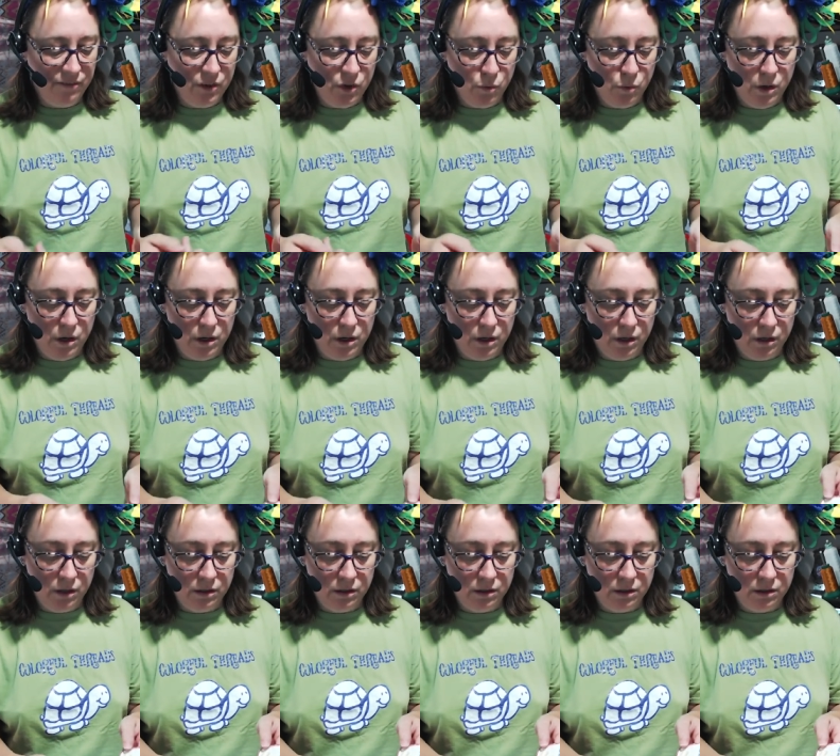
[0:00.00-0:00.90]
you want
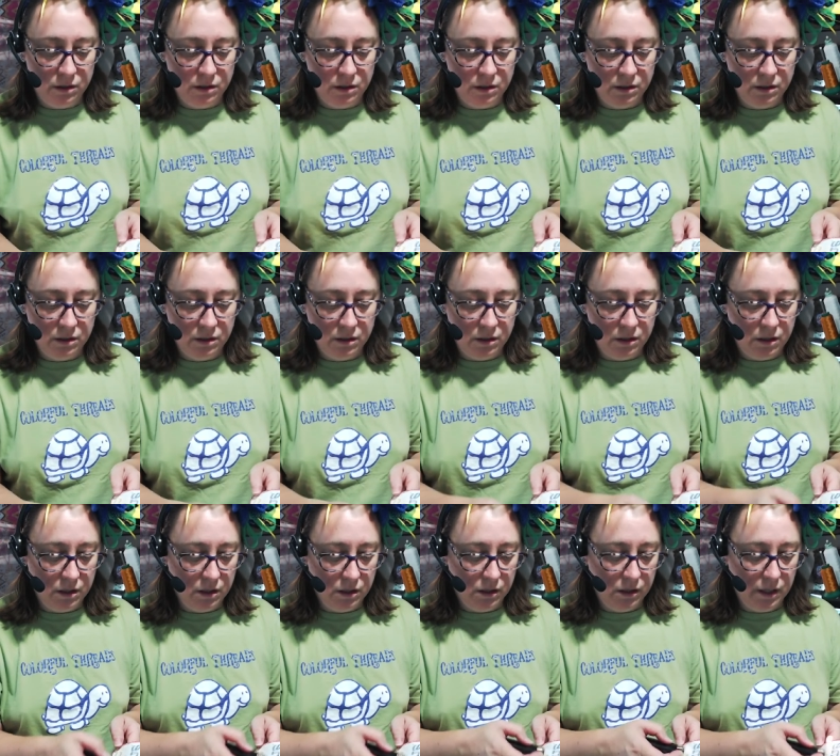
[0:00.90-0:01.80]
to
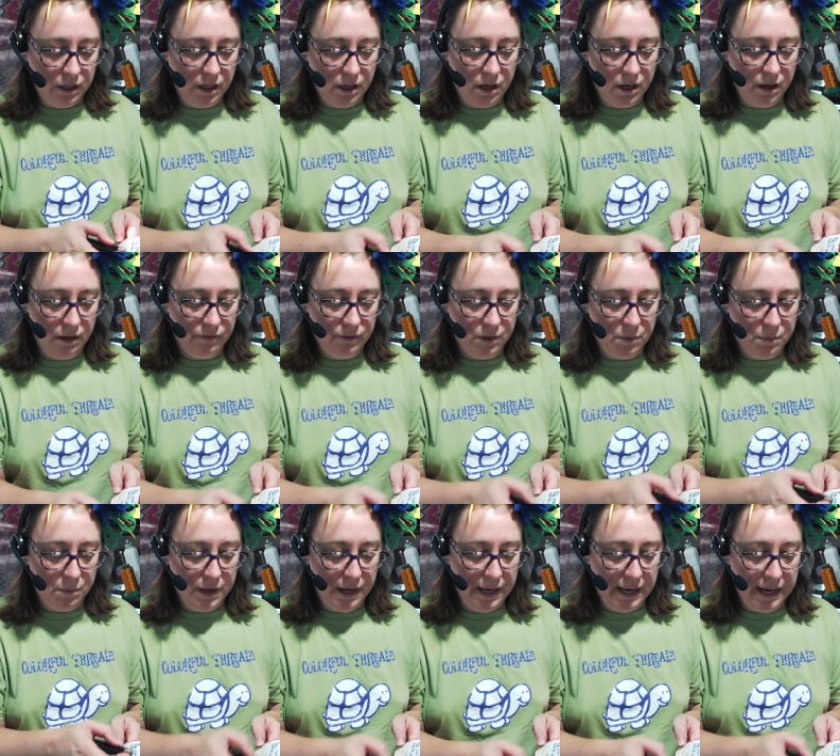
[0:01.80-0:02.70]
clean off the
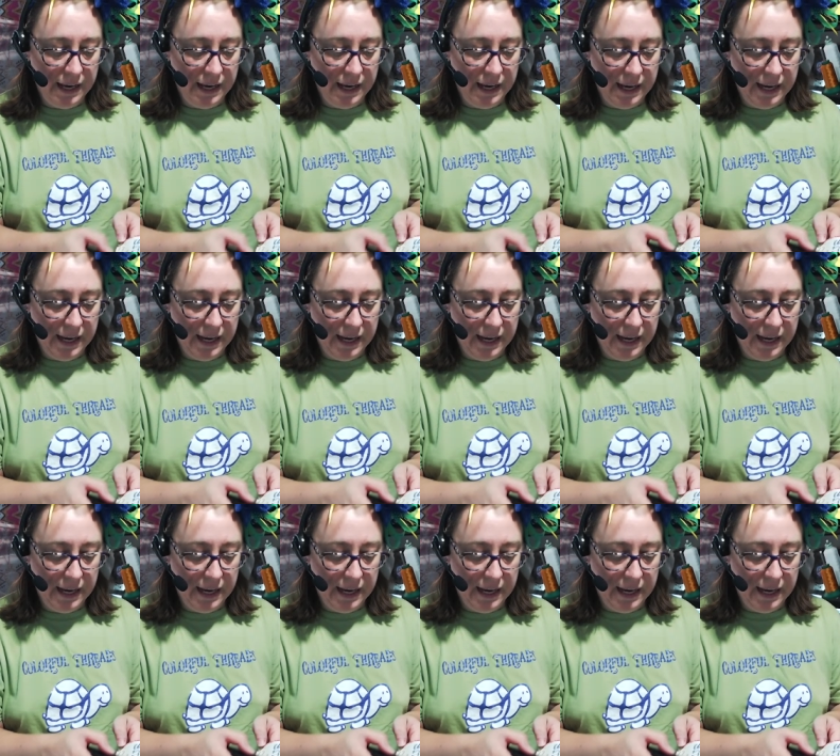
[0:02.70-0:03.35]
back,